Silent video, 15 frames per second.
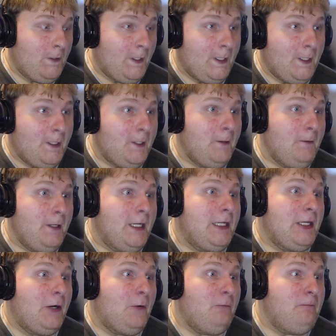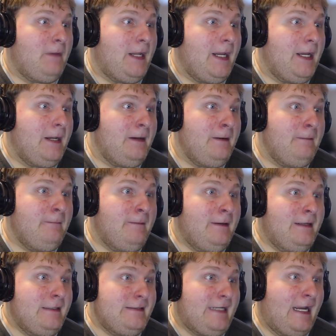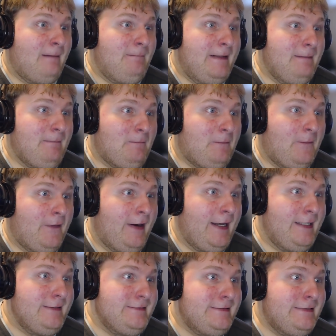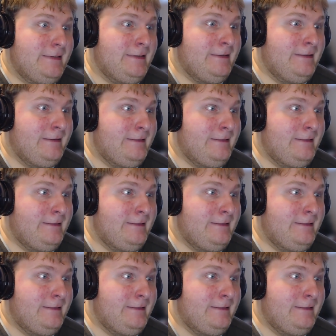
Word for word: hello there, goat man. Time to eat my brains.